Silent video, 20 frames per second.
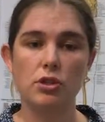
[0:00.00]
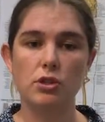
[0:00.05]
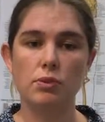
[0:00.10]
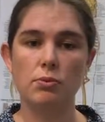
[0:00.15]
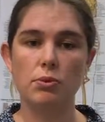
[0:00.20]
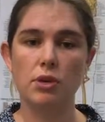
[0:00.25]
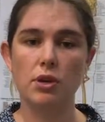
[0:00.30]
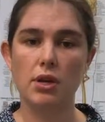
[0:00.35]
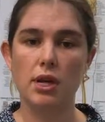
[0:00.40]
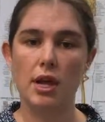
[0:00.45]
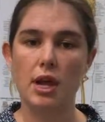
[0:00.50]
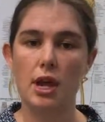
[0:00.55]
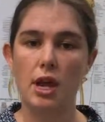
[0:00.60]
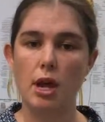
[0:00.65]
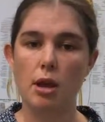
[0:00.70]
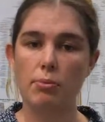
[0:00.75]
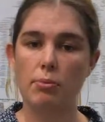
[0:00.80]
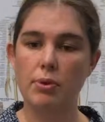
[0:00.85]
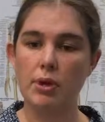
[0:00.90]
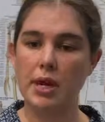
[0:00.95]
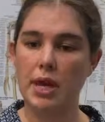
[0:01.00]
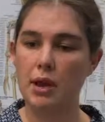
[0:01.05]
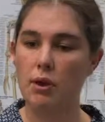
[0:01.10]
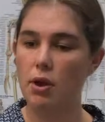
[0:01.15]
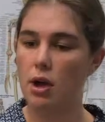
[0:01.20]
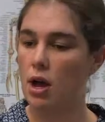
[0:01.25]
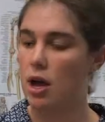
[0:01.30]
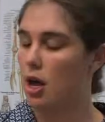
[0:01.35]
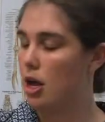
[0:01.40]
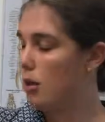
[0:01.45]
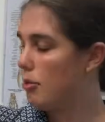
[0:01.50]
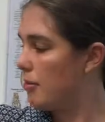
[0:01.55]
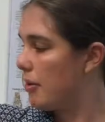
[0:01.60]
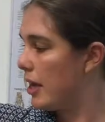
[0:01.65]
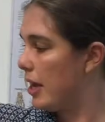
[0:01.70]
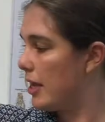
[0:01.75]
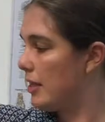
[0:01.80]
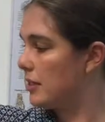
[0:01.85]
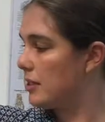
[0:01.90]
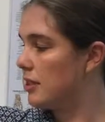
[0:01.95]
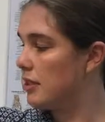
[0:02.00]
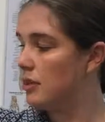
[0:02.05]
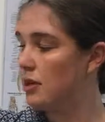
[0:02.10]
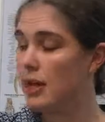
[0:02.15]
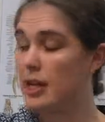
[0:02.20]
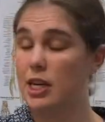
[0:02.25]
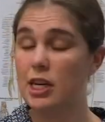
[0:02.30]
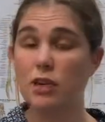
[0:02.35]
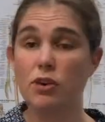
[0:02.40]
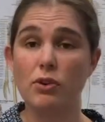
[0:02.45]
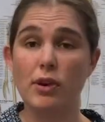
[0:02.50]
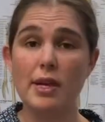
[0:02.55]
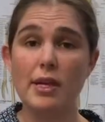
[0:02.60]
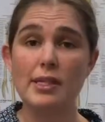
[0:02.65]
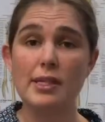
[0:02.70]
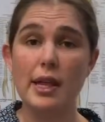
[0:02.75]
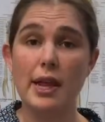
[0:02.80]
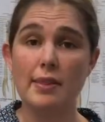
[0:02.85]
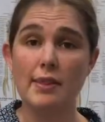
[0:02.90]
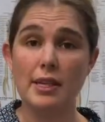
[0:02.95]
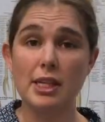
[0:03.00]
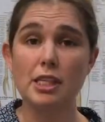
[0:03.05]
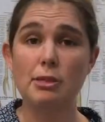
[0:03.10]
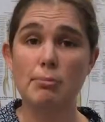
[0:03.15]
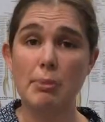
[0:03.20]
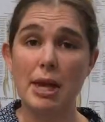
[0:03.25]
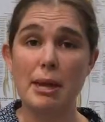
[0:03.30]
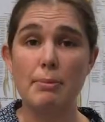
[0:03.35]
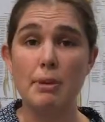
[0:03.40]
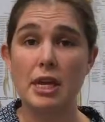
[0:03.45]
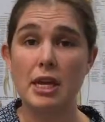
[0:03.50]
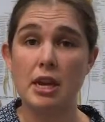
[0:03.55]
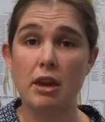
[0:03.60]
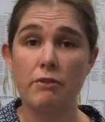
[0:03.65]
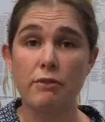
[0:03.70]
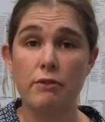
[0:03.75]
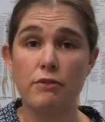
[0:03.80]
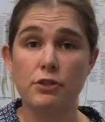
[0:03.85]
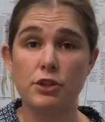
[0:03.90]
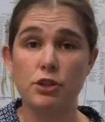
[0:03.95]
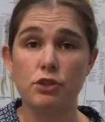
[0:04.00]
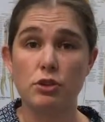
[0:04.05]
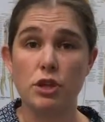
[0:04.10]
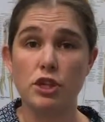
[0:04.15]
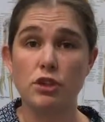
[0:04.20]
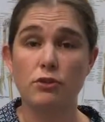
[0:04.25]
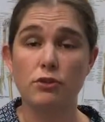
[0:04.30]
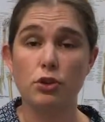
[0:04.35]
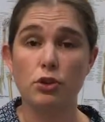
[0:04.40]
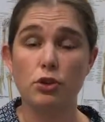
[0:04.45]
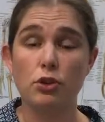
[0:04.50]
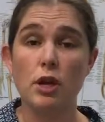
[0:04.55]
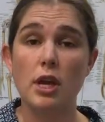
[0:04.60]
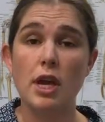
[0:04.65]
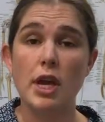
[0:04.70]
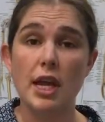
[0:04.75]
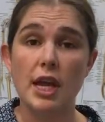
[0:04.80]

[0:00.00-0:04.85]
So we're going to bring our arm out to 90 degrees, and this may be enough of a stretch for you.